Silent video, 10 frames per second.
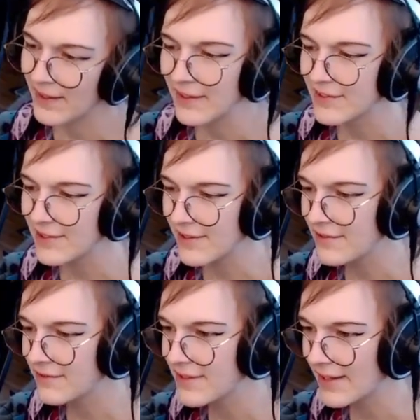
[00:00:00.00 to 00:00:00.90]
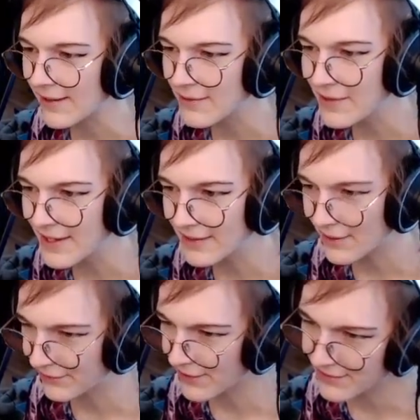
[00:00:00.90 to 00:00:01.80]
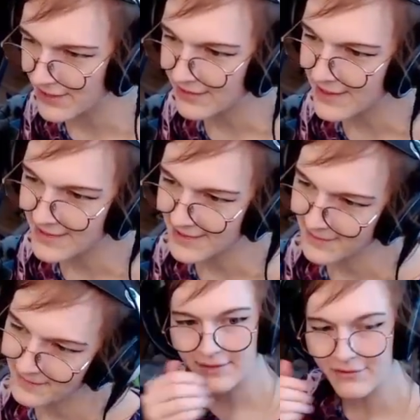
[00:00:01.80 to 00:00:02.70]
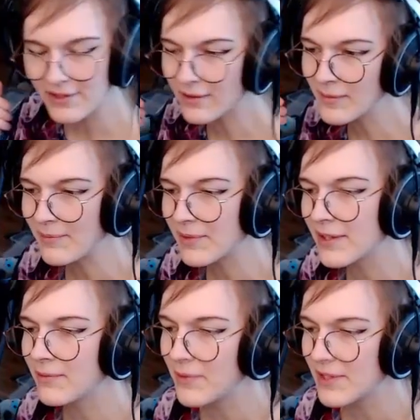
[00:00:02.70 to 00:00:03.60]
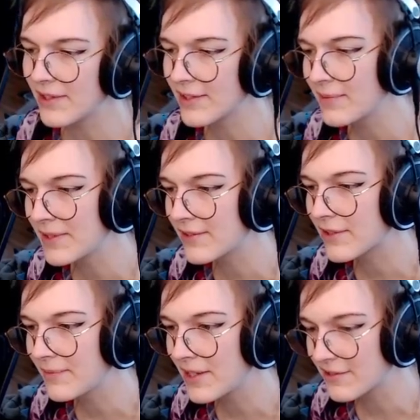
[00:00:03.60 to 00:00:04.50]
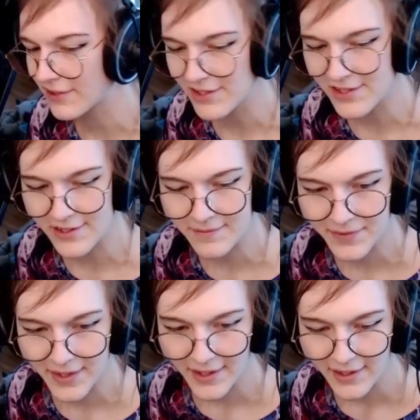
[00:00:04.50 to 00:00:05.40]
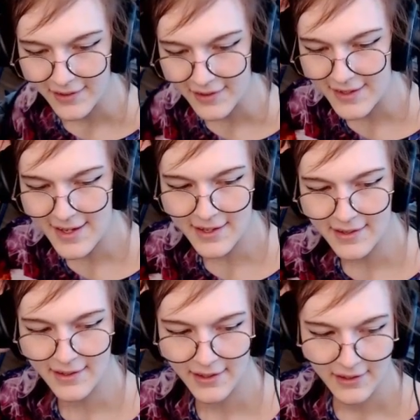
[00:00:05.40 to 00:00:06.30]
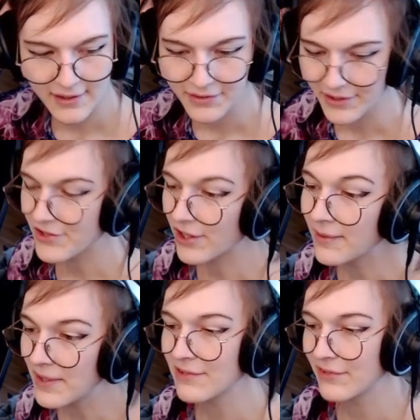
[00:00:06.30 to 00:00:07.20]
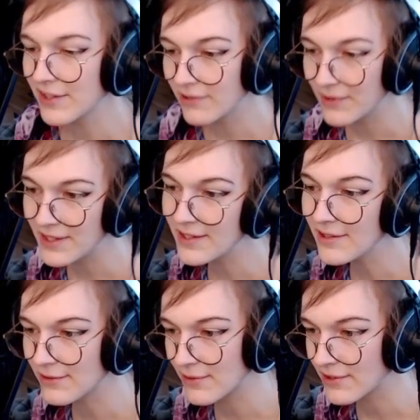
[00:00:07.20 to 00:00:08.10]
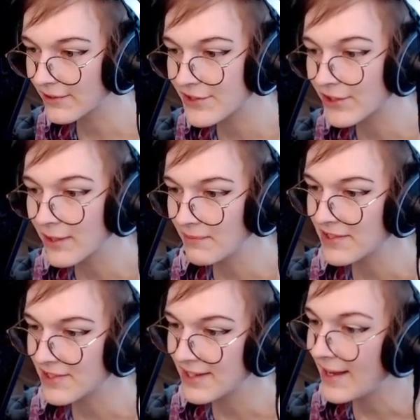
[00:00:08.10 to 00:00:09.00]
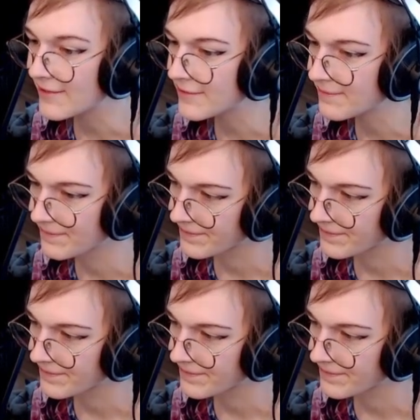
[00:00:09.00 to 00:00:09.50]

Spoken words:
So how do we get the fluffy trees? If you remember when we talked about the draw mesh function, the draw mesh function we used was called draw mesh now.